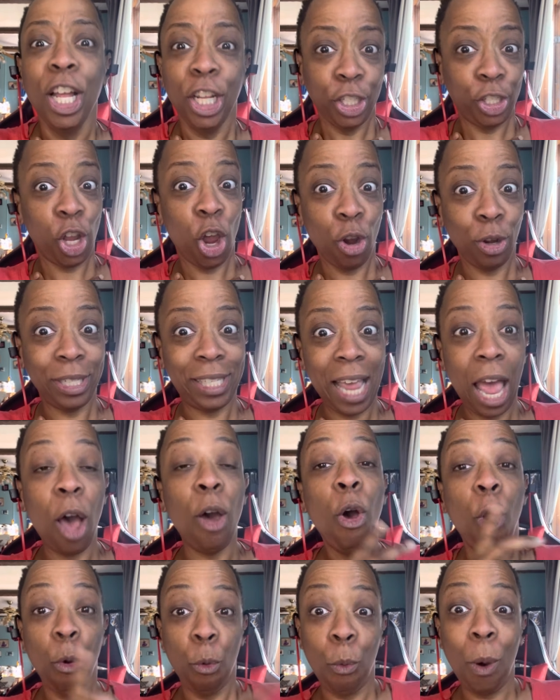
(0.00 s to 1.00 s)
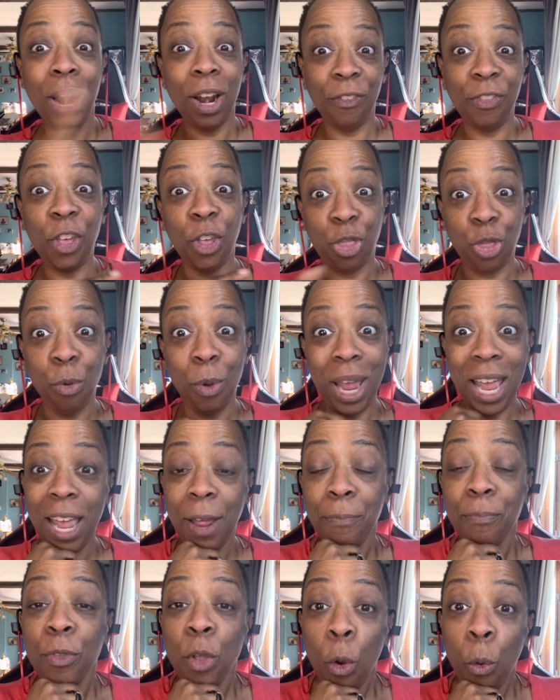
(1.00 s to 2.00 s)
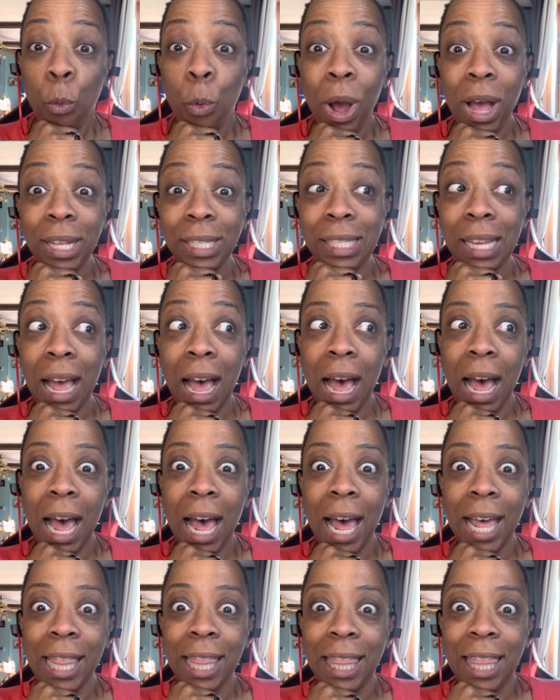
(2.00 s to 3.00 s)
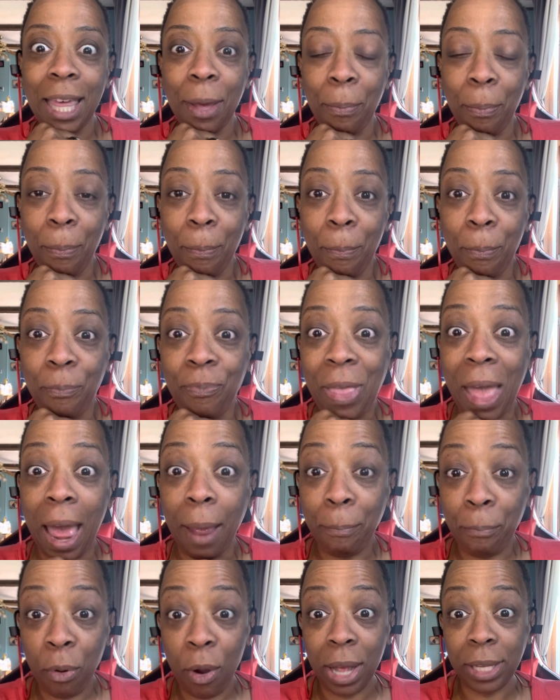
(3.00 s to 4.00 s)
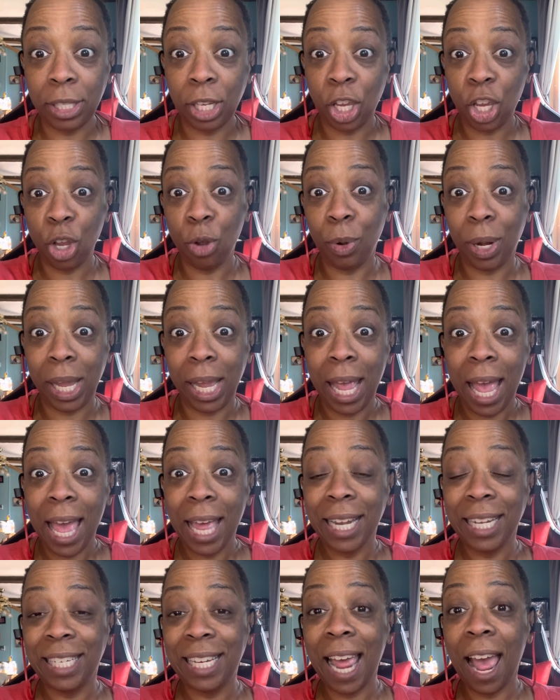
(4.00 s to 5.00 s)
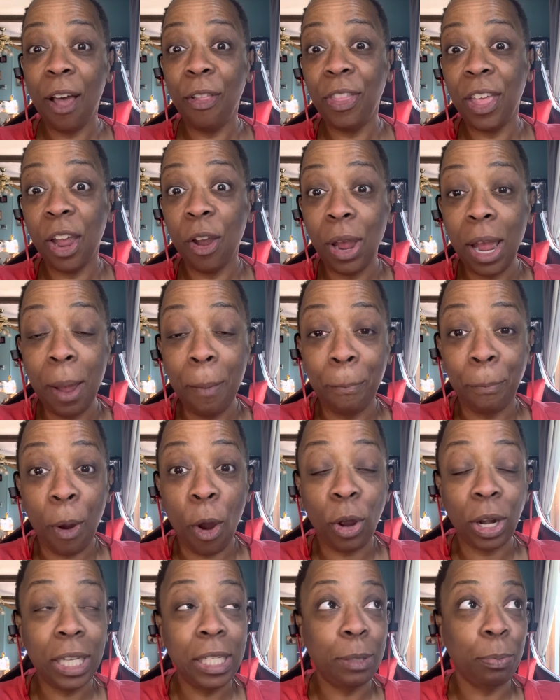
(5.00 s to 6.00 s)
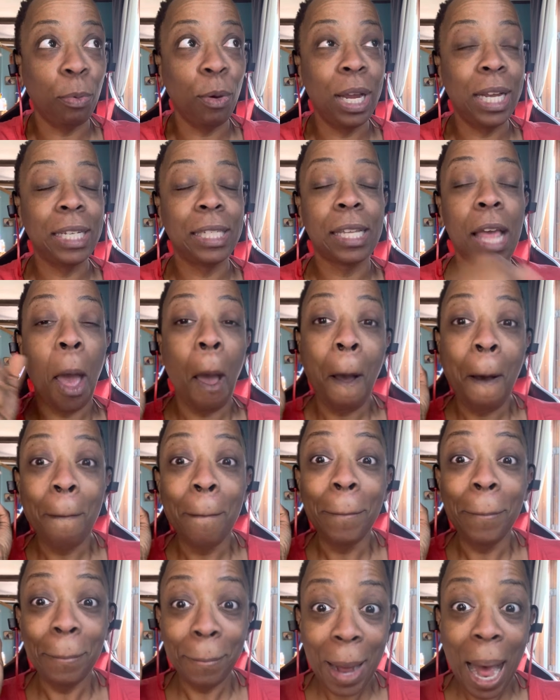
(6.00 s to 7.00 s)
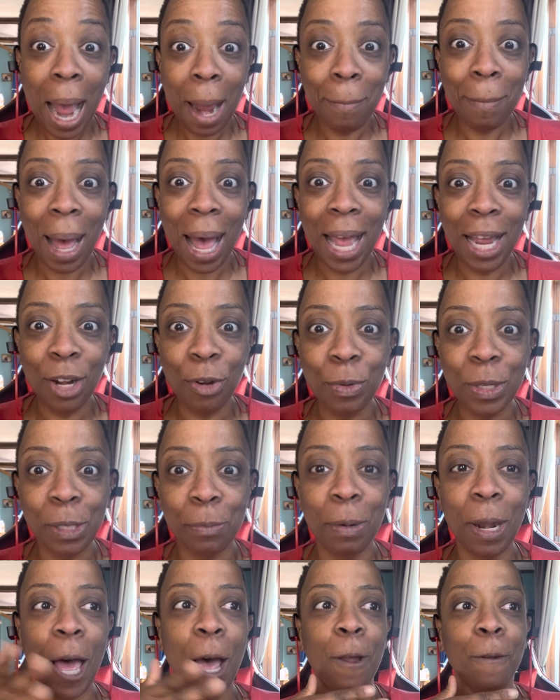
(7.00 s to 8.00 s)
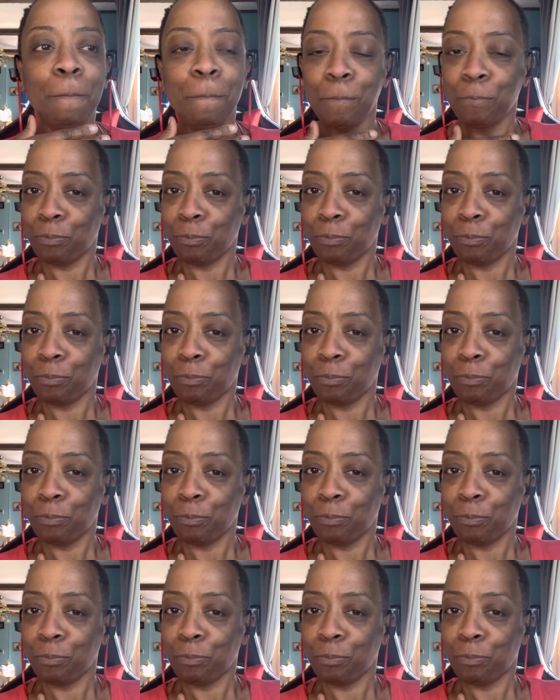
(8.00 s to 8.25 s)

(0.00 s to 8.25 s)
Turns out one of the three was uh, the that prosecutor down there in Berkeley Springs. My mind was blown.